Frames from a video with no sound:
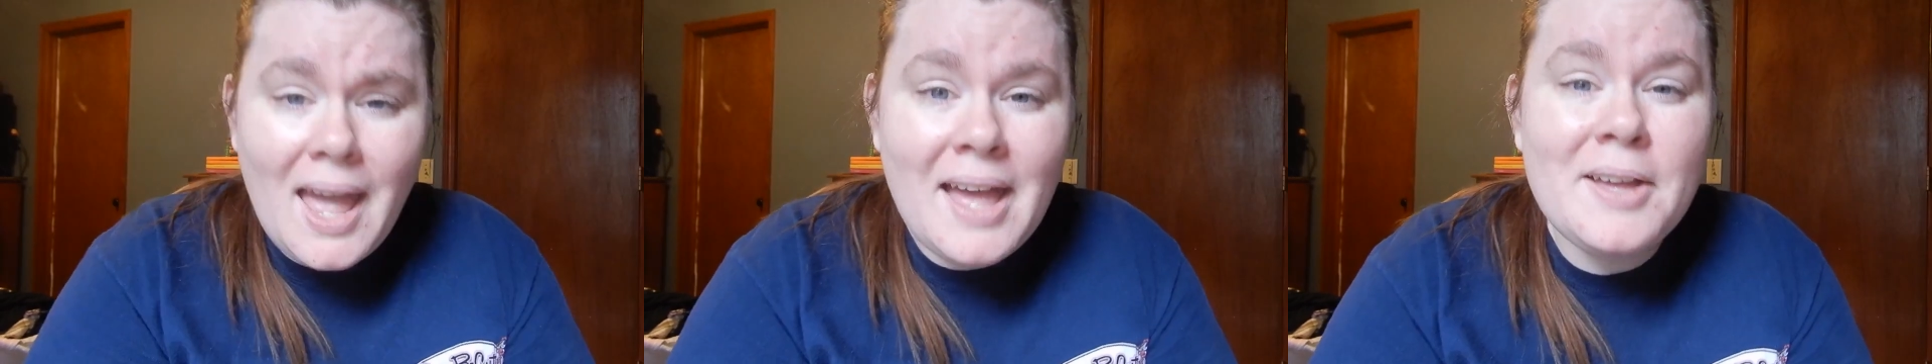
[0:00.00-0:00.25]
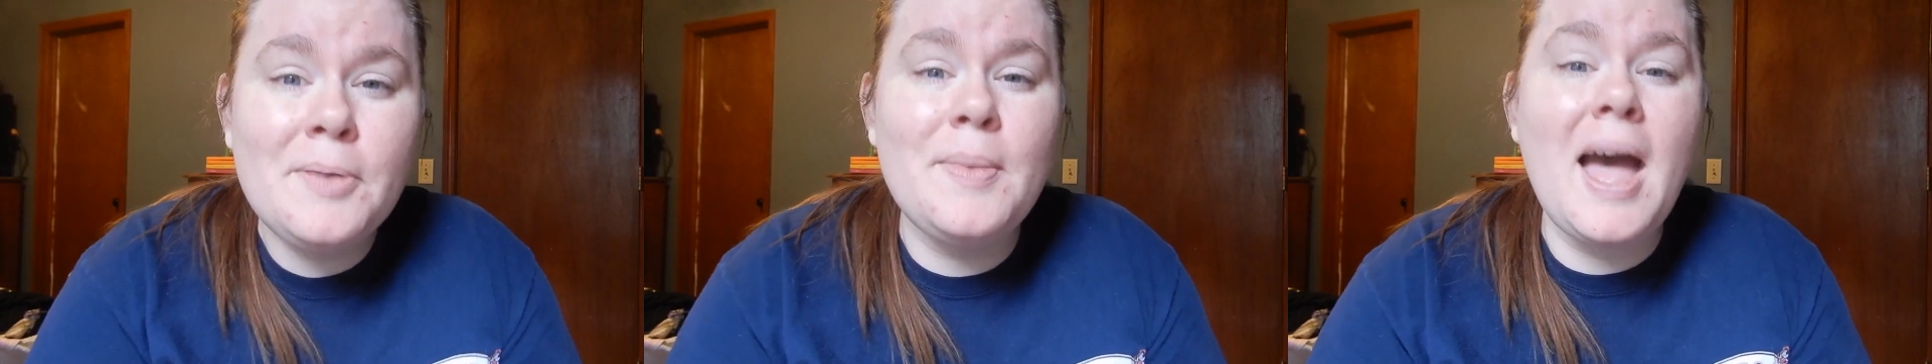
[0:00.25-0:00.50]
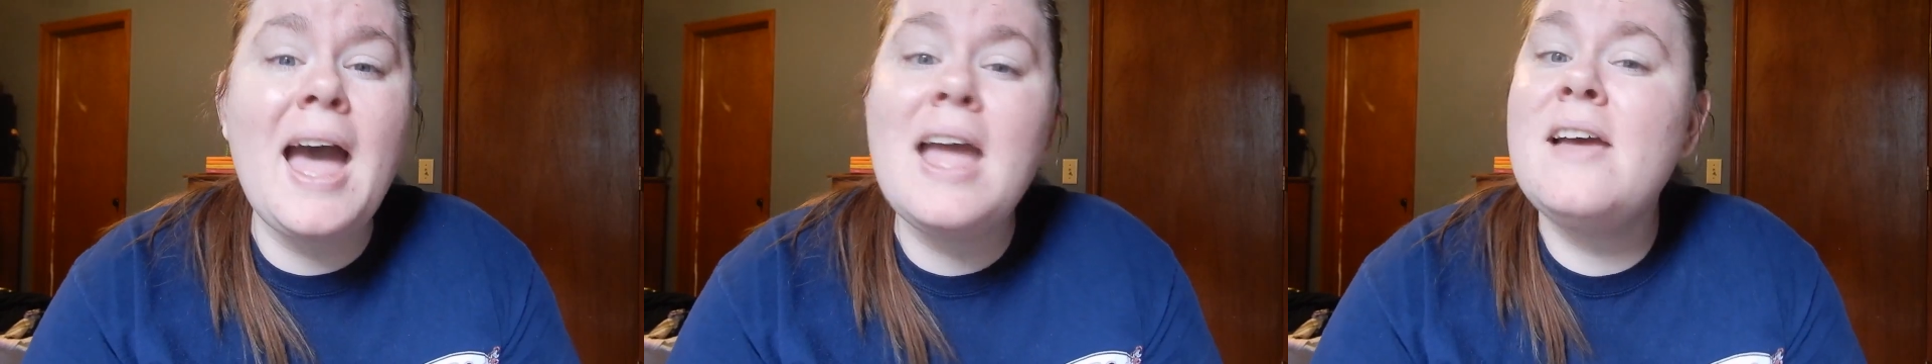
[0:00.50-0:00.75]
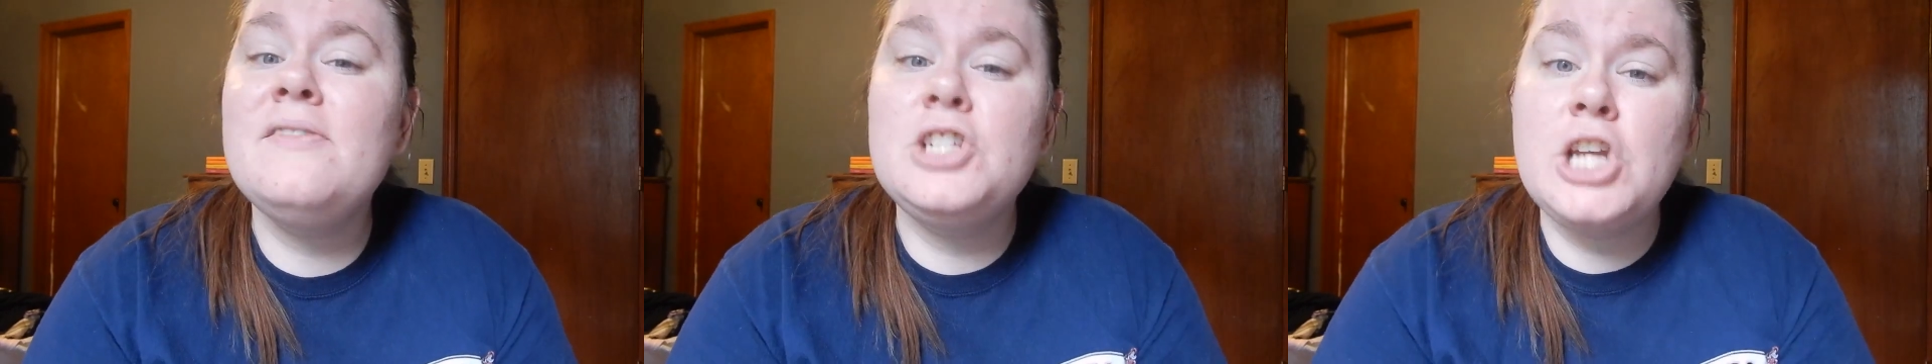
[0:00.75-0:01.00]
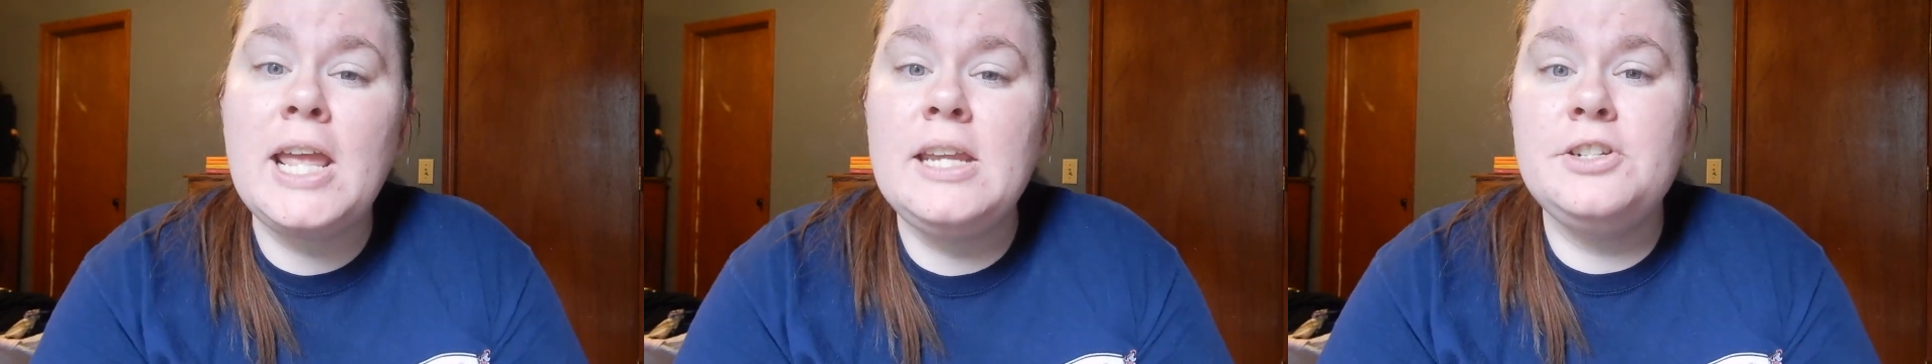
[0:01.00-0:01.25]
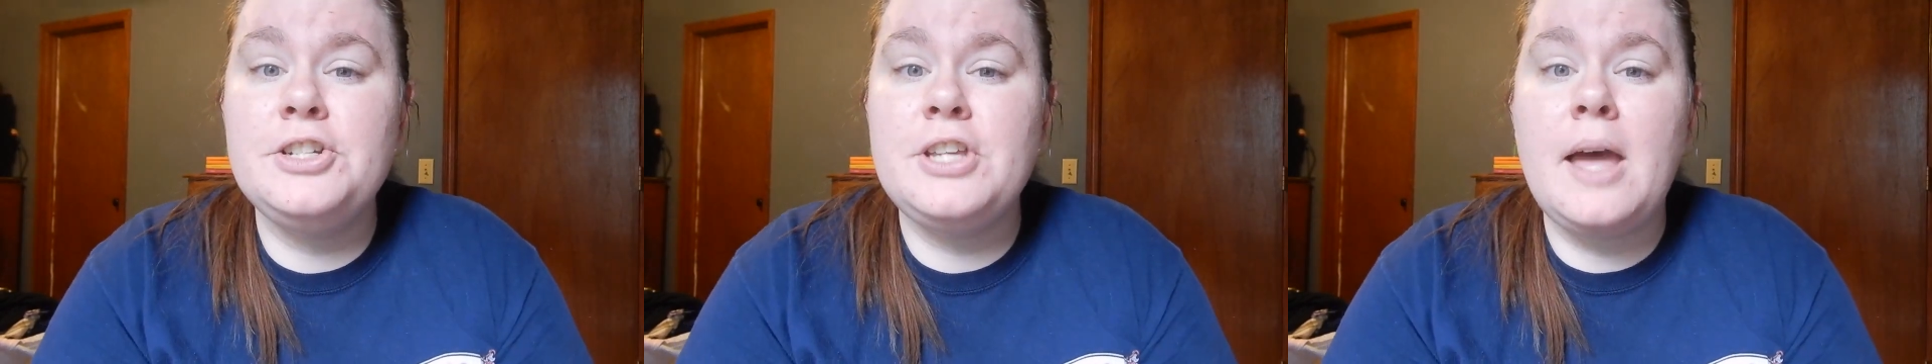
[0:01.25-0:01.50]
I have
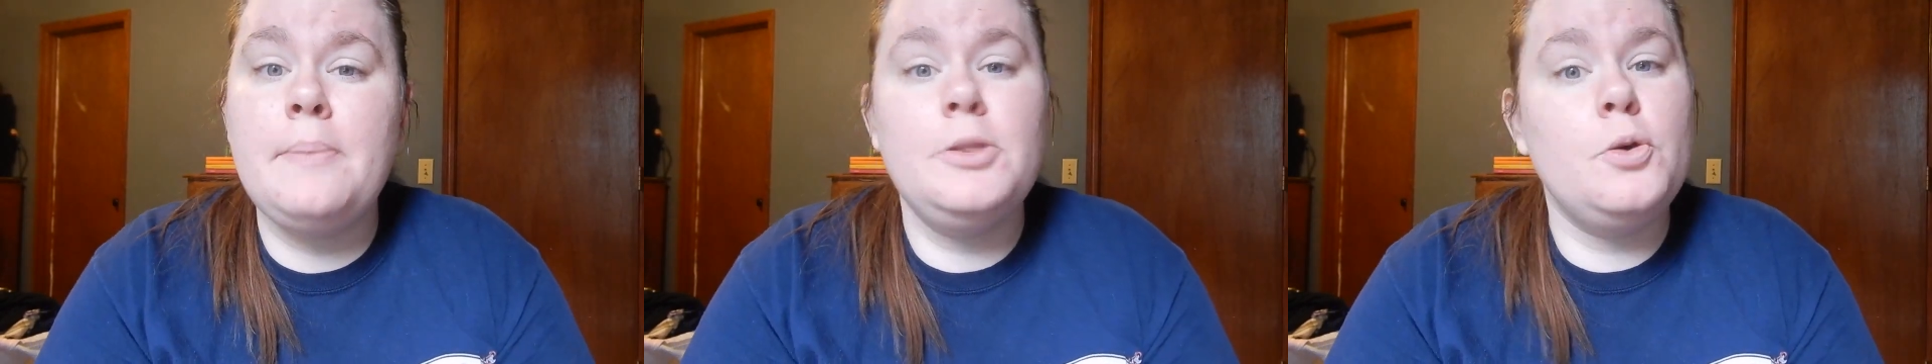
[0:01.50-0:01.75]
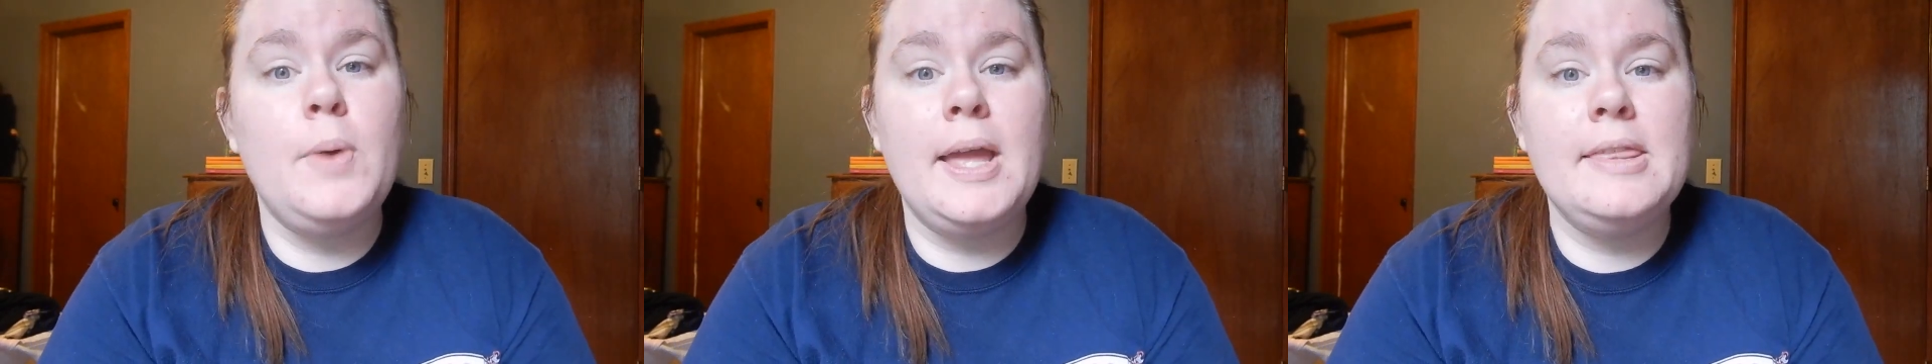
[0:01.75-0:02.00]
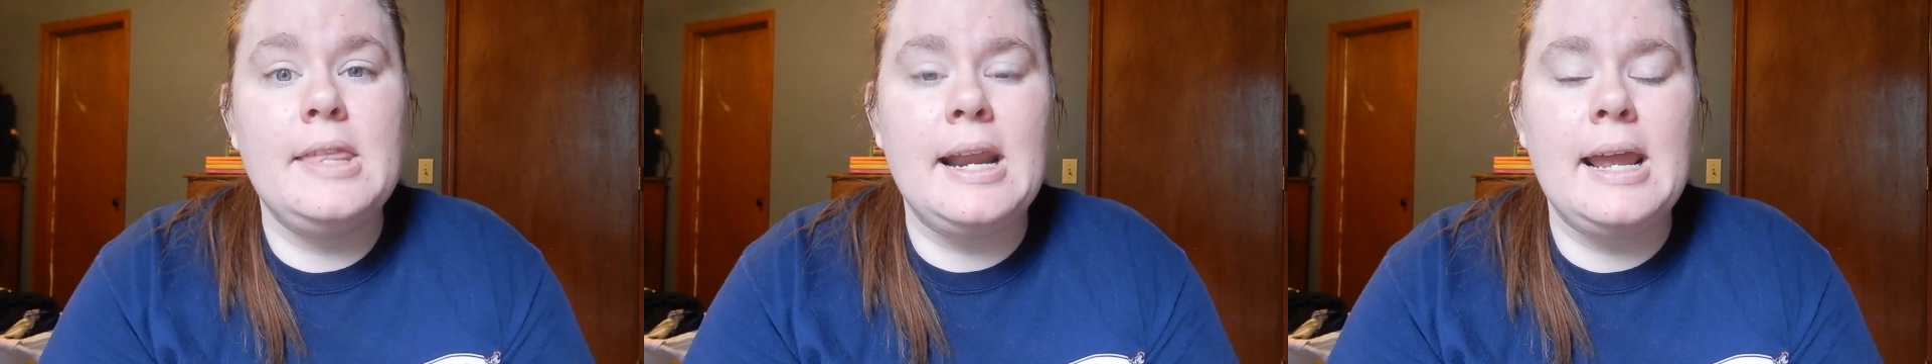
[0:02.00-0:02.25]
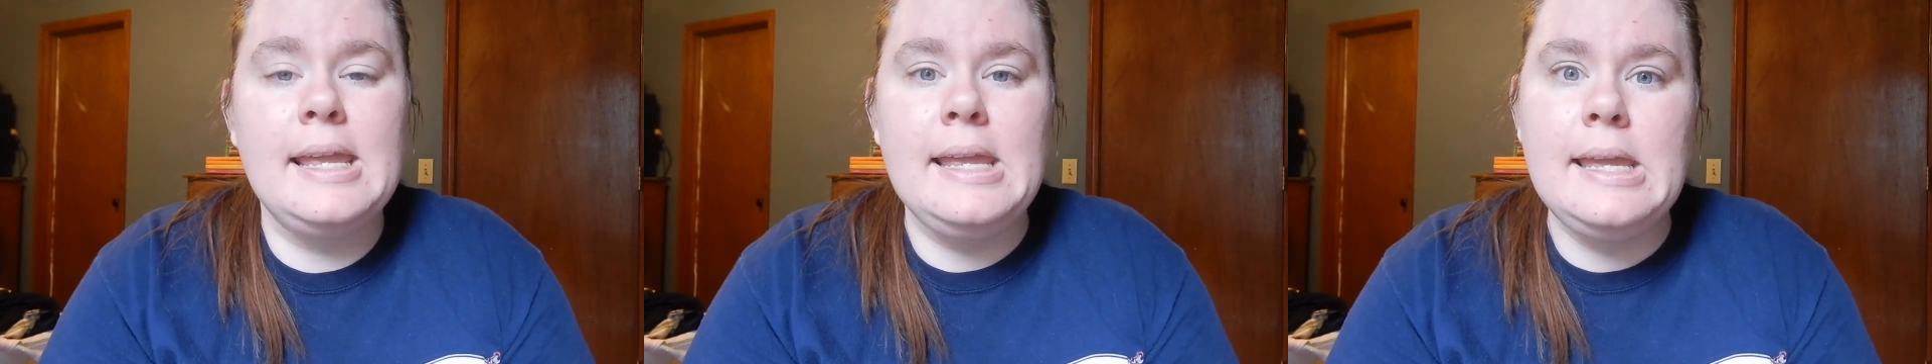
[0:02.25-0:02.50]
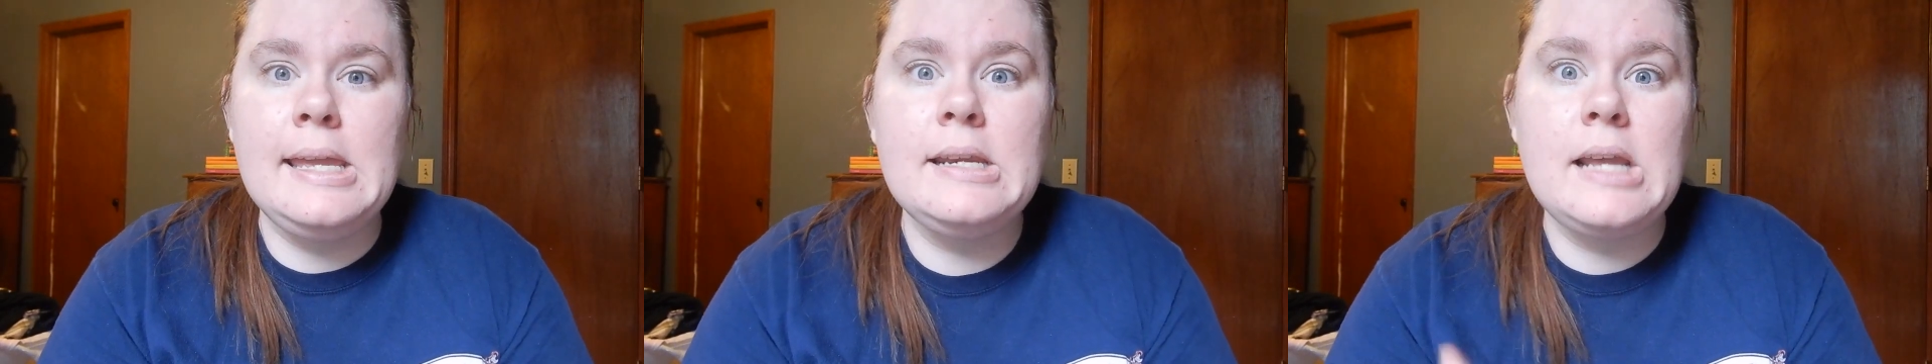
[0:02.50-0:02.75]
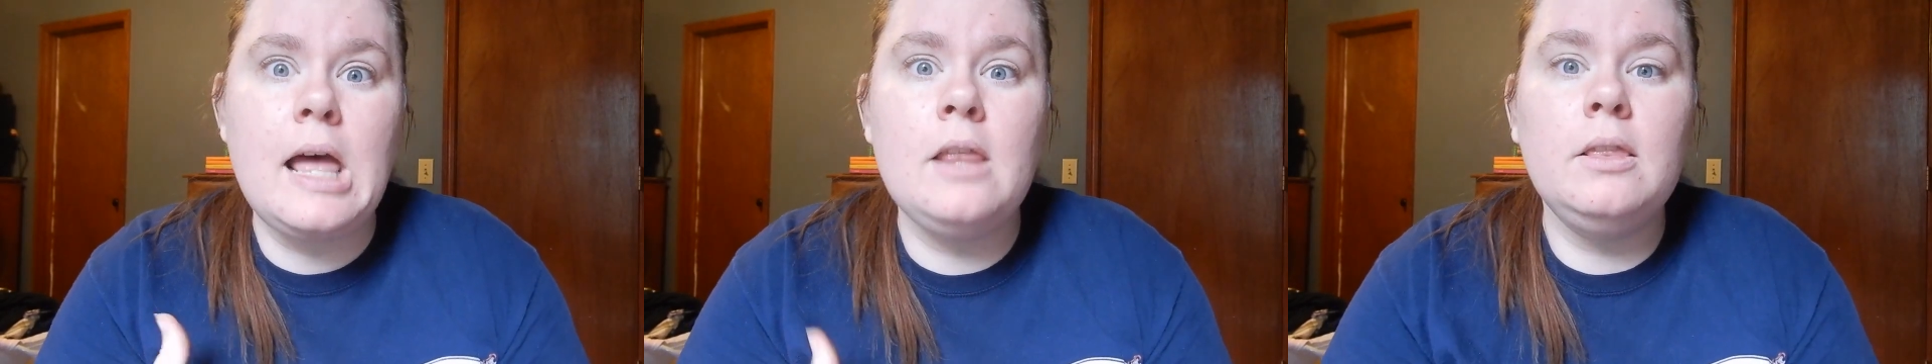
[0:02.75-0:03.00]
changed up the way that I
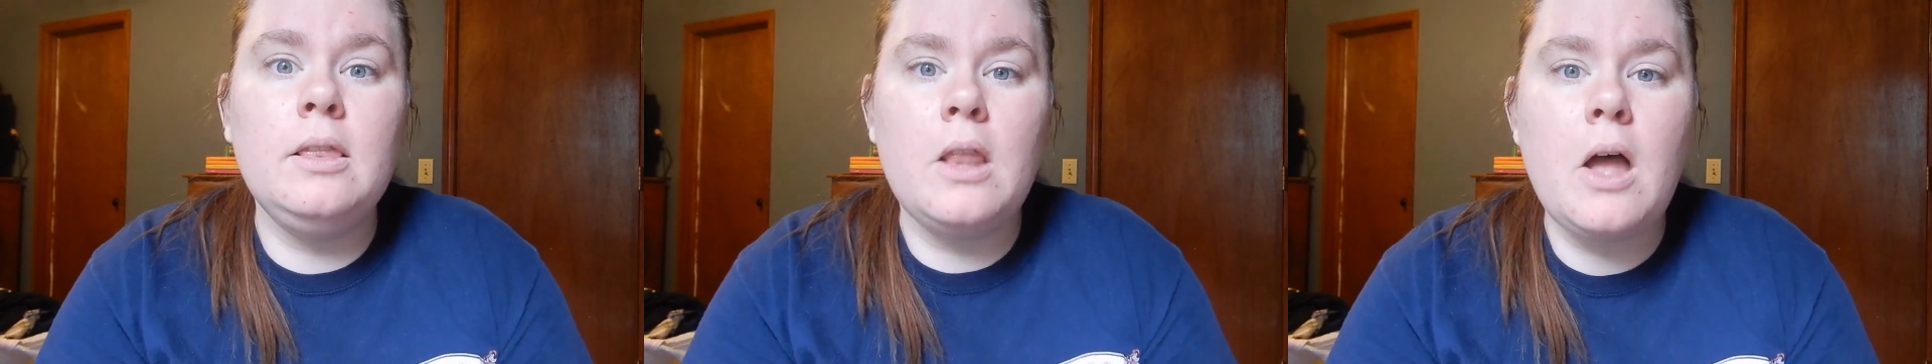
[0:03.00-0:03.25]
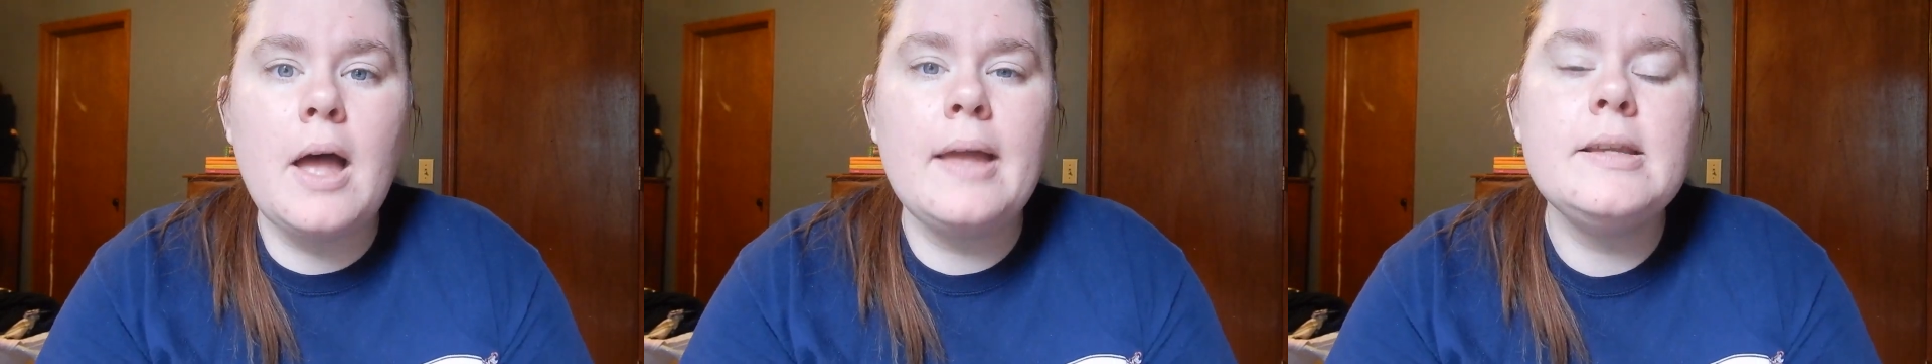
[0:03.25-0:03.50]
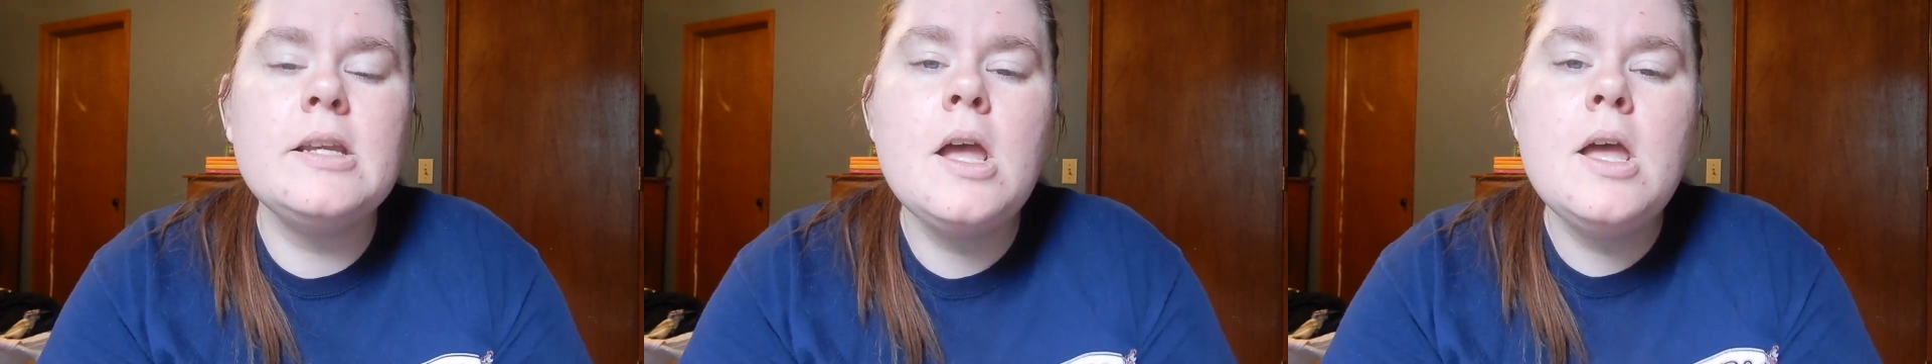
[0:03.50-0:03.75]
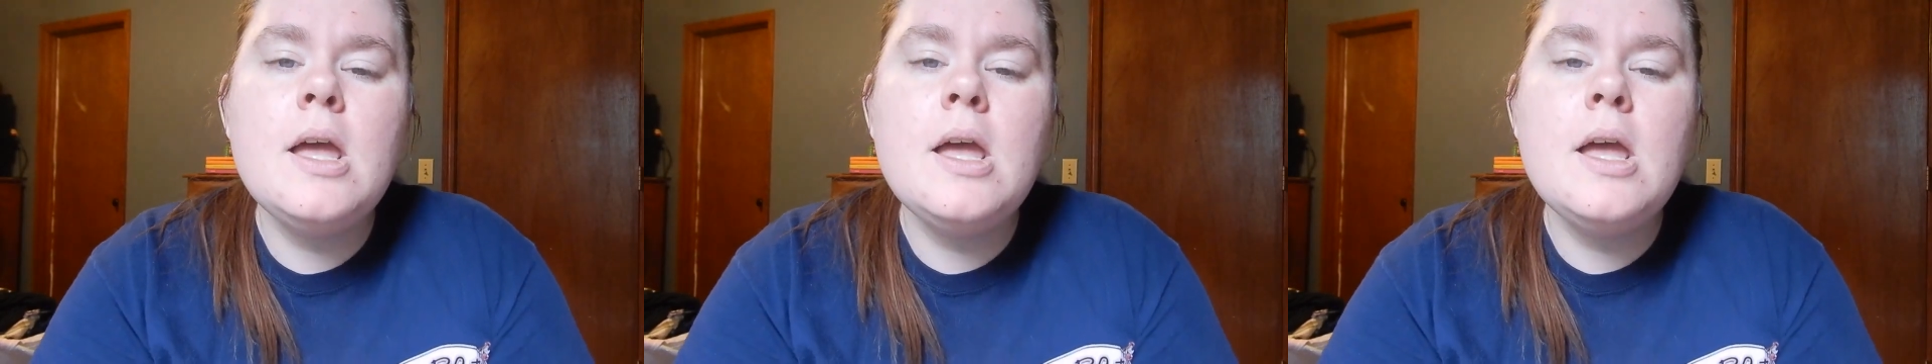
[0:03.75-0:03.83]
eat a lot,